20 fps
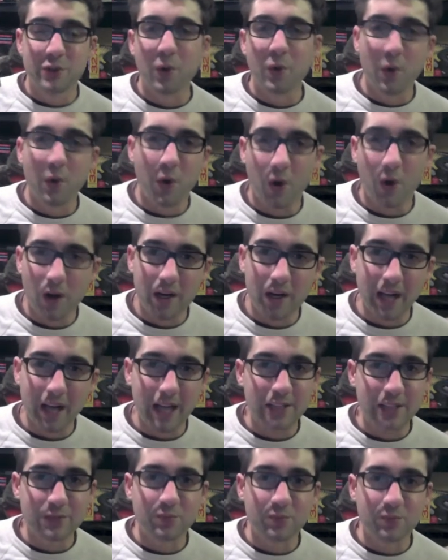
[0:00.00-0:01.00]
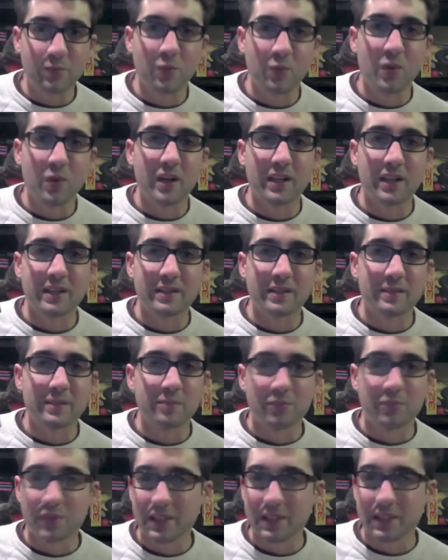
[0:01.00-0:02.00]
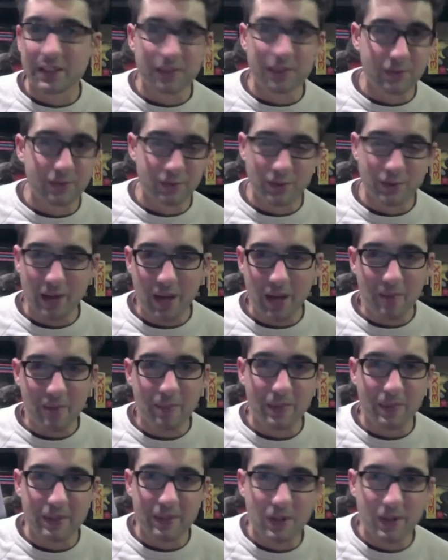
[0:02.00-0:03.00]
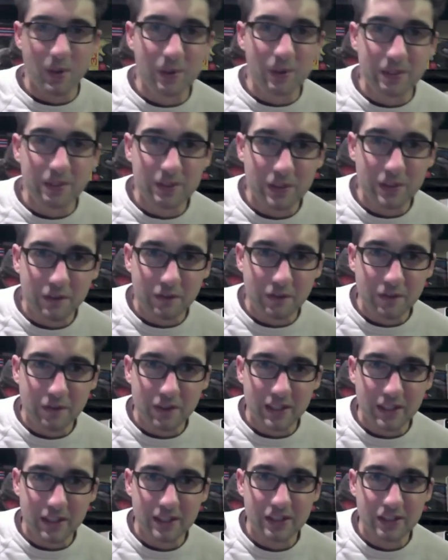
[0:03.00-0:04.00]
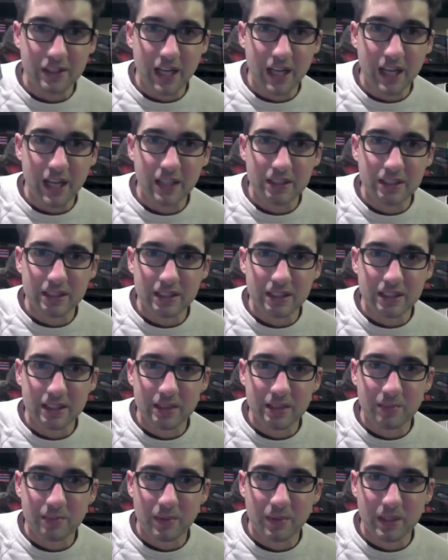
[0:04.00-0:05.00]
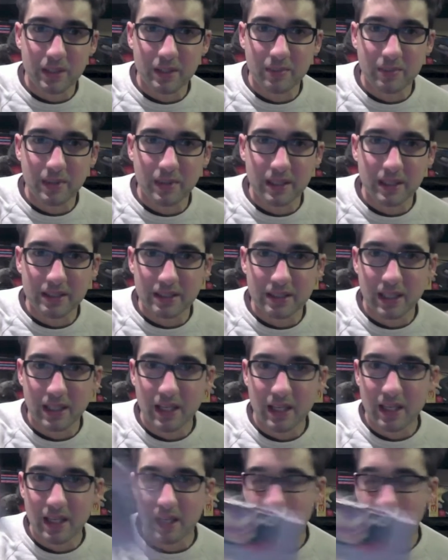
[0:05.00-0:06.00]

so hard. I just want to breeze through them, but they're always so freaking challenging. This is Porky Pig's